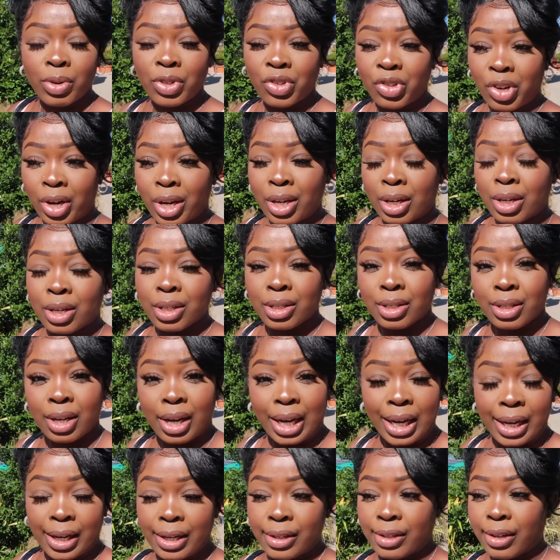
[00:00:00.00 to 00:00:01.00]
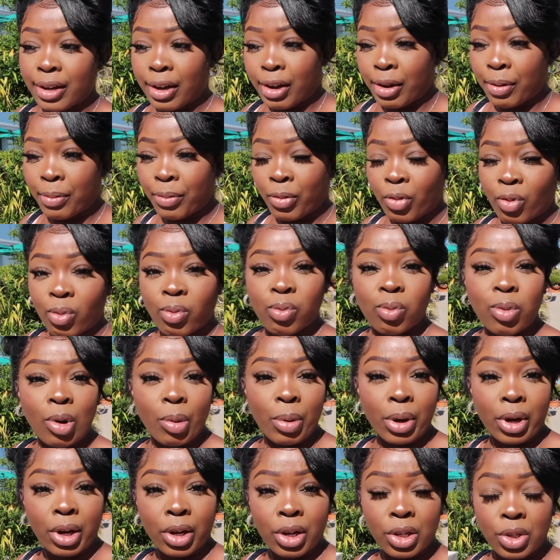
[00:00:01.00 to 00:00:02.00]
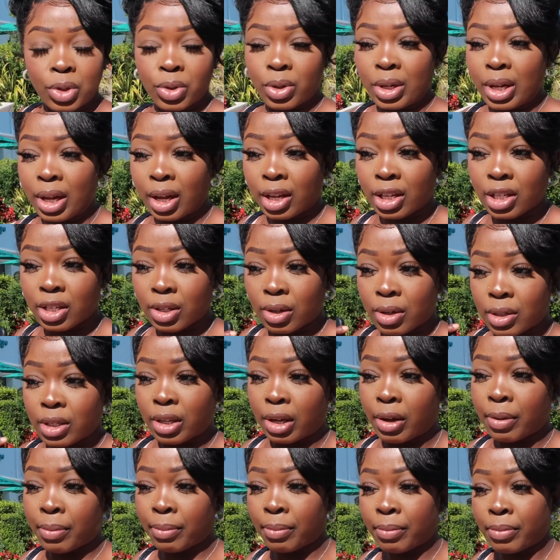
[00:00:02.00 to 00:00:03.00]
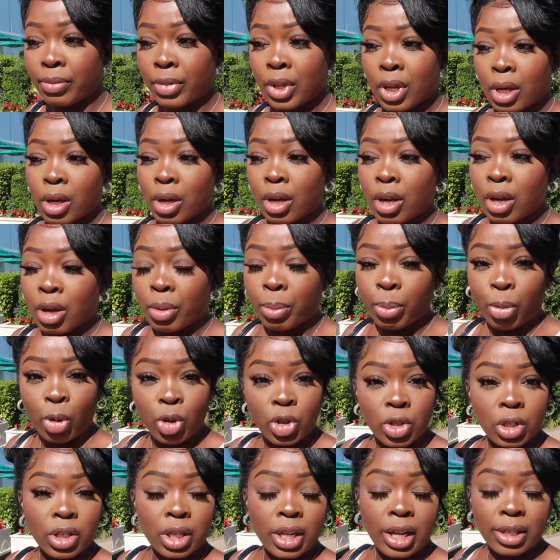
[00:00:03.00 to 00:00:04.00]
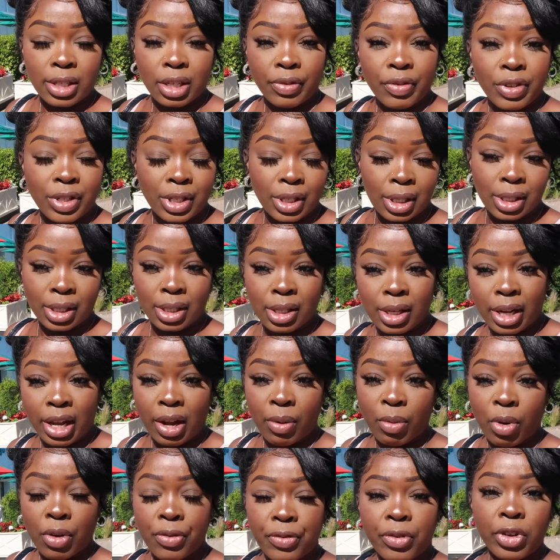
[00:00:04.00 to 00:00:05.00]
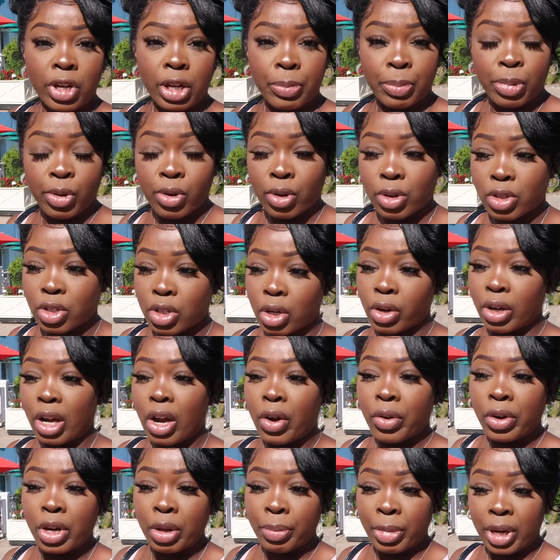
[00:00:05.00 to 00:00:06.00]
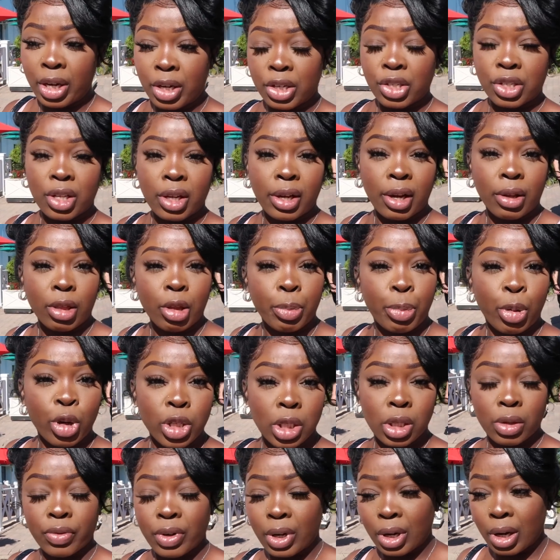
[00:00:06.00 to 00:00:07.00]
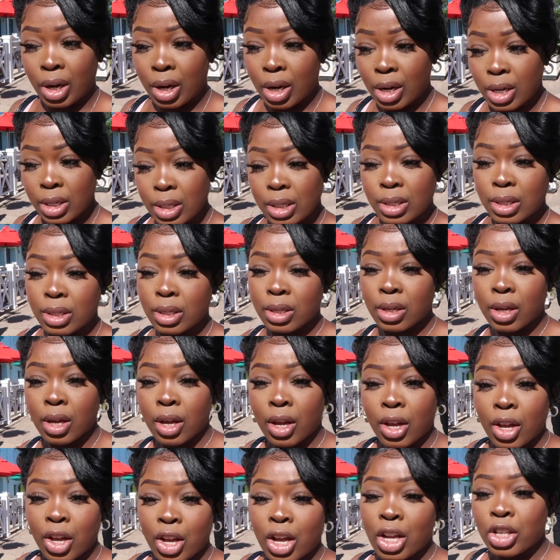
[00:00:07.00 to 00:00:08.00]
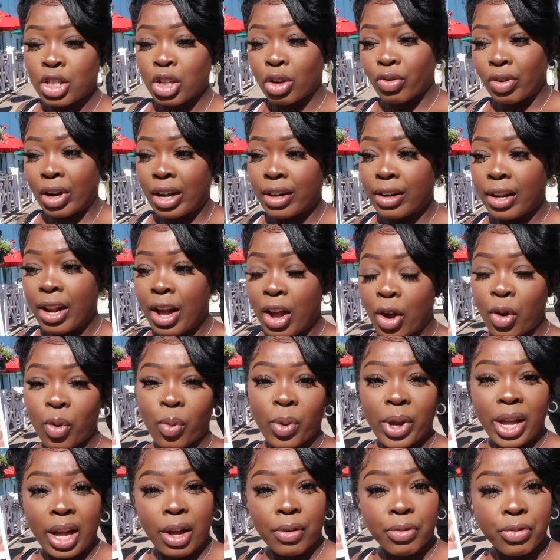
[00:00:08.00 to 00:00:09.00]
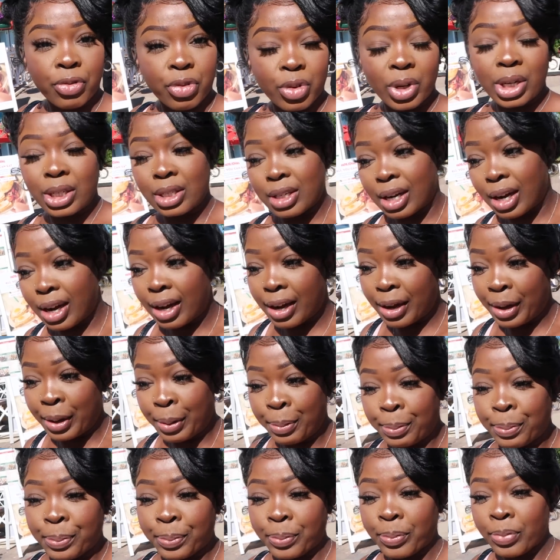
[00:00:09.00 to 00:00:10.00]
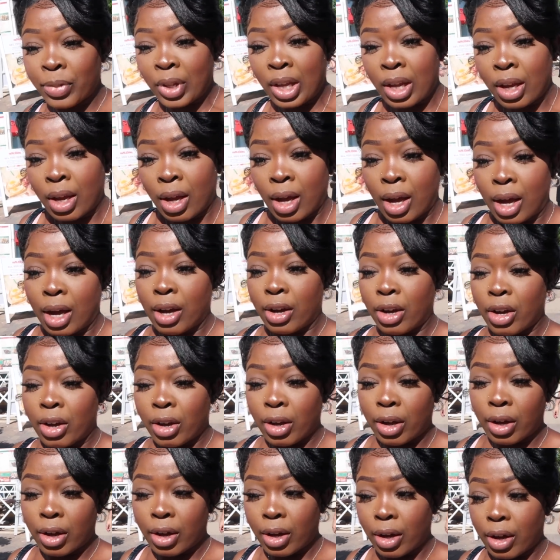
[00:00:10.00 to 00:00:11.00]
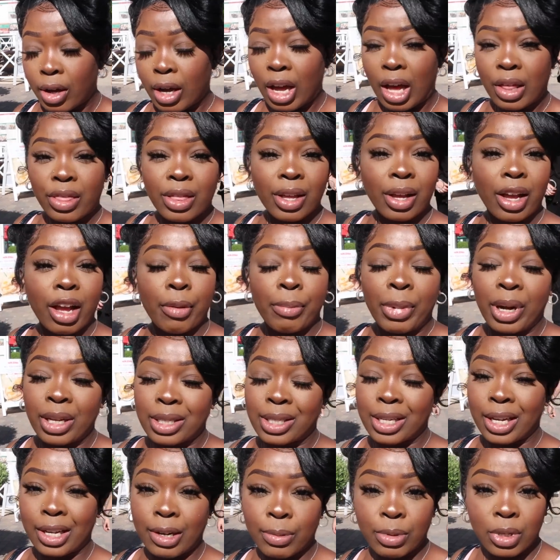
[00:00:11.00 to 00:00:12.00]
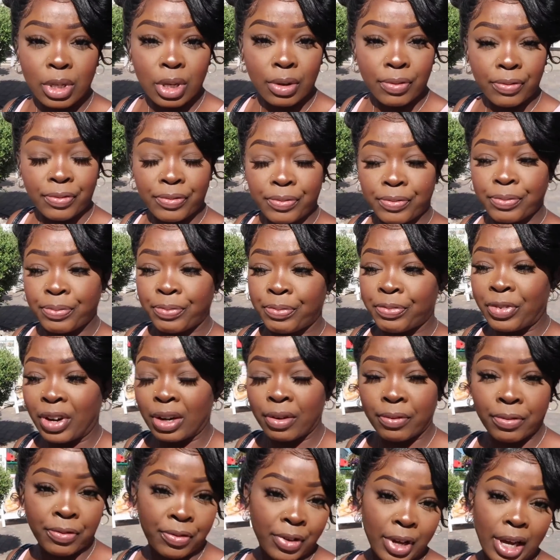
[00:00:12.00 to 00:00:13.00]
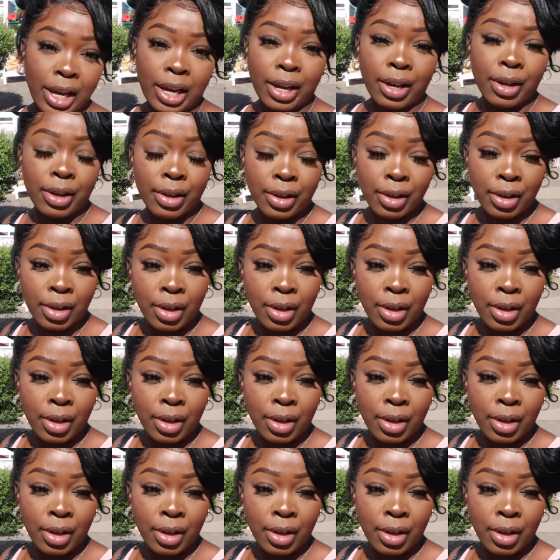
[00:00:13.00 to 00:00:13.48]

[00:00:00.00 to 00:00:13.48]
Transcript: we're trying to decide what we're going to do next because most of the activities today were fully booked, so I only managed to get the pottery class. So right now we have free time. I think I might take them to the fun fair.